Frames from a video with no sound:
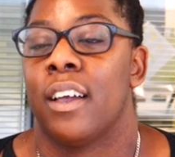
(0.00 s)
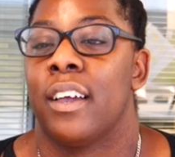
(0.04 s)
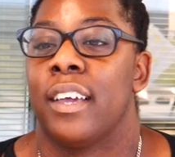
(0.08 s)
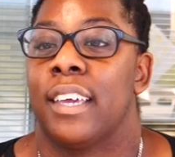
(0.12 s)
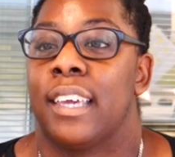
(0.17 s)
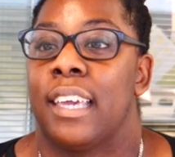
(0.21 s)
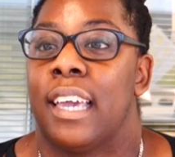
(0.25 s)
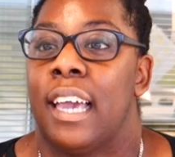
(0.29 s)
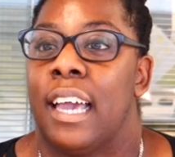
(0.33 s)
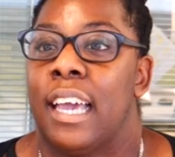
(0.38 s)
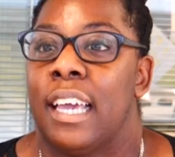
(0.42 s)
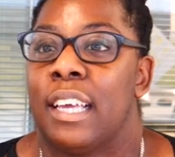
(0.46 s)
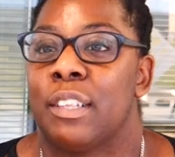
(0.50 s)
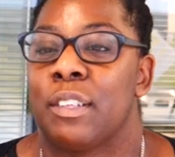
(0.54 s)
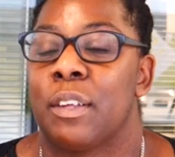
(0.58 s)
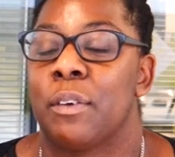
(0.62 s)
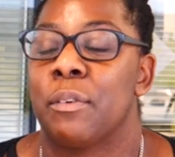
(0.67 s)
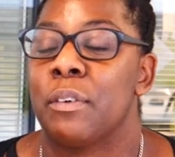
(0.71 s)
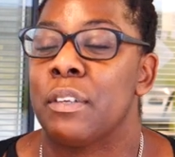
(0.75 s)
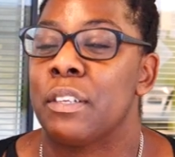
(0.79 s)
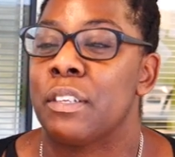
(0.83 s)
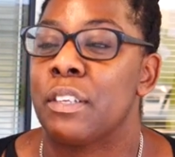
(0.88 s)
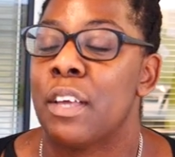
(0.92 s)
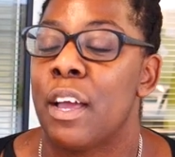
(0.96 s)
Okay,
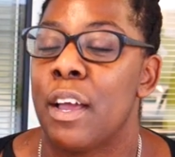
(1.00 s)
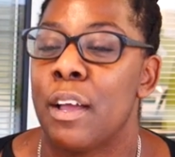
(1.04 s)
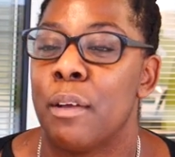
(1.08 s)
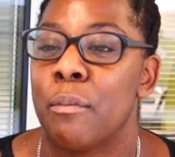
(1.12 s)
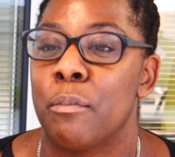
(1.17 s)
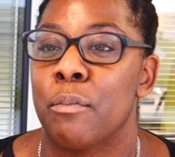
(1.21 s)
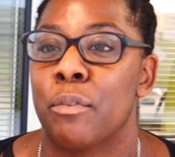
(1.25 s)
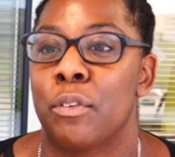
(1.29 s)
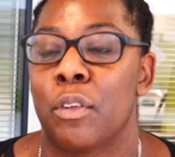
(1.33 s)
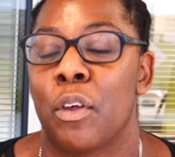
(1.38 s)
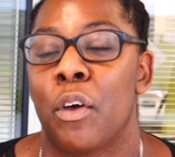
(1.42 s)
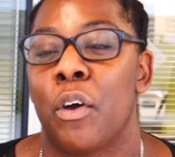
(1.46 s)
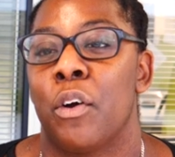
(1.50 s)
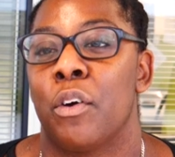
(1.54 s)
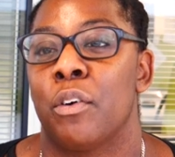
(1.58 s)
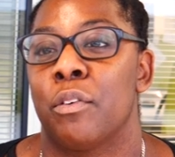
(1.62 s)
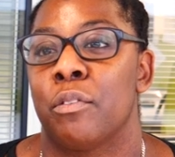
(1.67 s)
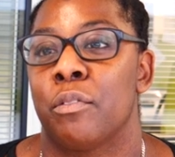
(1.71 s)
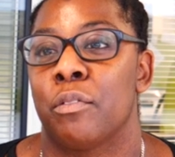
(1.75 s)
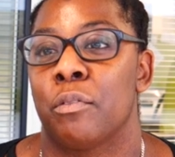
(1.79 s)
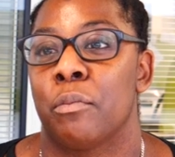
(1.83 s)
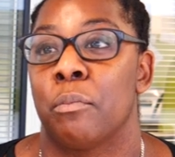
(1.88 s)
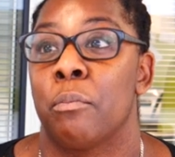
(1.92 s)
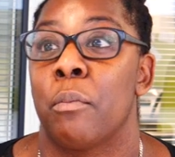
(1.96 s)
so in terms
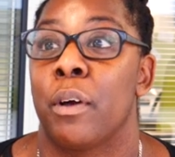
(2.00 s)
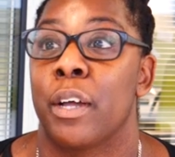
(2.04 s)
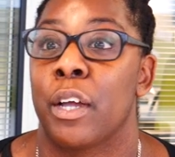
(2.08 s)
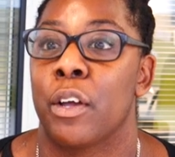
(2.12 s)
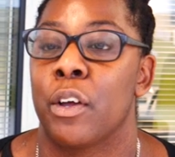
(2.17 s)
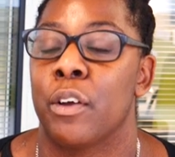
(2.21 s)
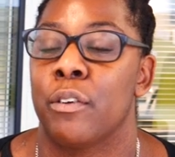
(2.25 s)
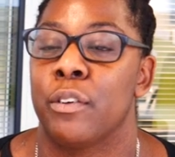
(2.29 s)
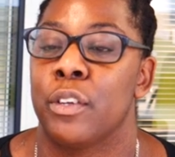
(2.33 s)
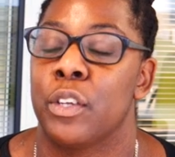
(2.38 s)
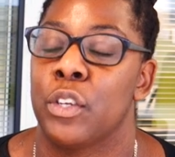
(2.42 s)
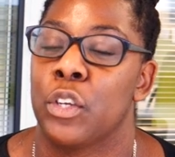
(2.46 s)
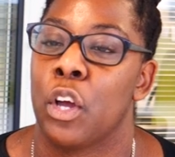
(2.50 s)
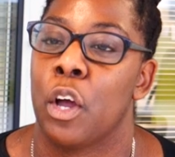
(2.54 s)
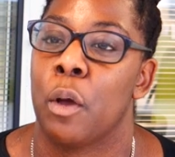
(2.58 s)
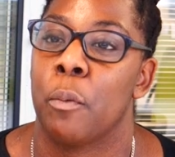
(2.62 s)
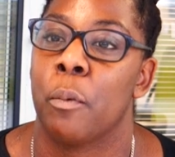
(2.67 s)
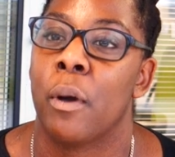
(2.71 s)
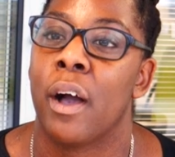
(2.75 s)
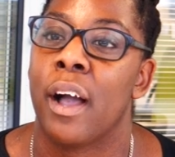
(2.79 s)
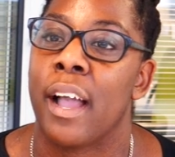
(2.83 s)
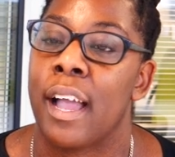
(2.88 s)
of my current job,